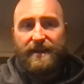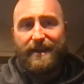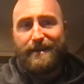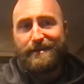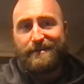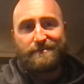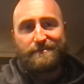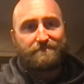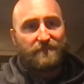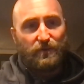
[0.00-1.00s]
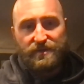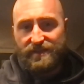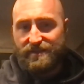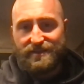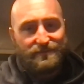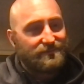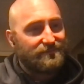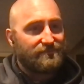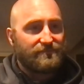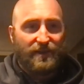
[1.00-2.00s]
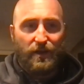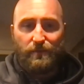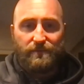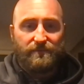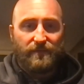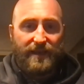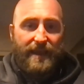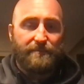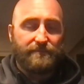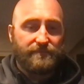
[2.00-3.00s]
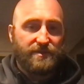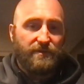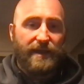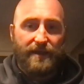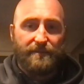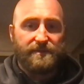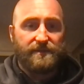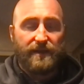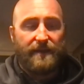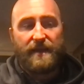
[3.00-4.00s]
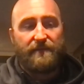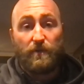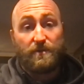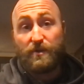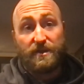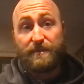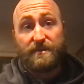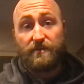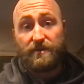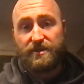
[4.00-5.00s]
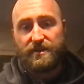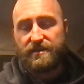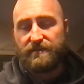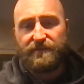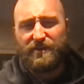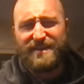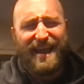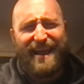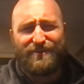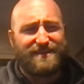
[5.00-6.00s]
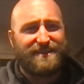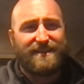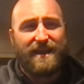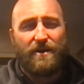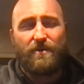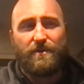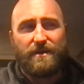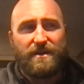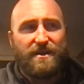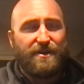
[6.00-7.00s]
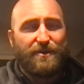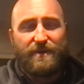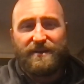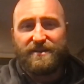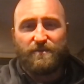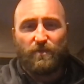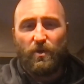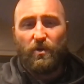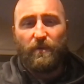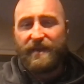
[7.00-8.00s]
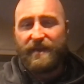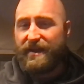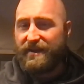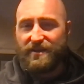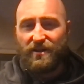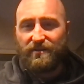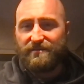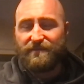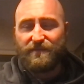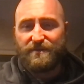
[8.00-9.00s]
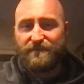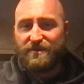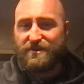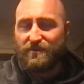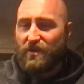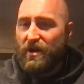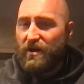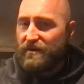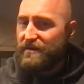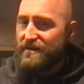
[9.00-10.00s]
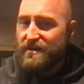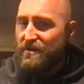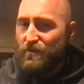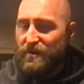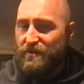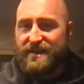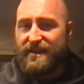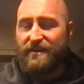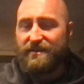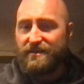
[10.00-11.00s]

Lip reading: and loses, you know, a game, two games, and they have no choice but to go to Justin Fields. I don't see how you can just roll with Andy Dalton for too long when you take a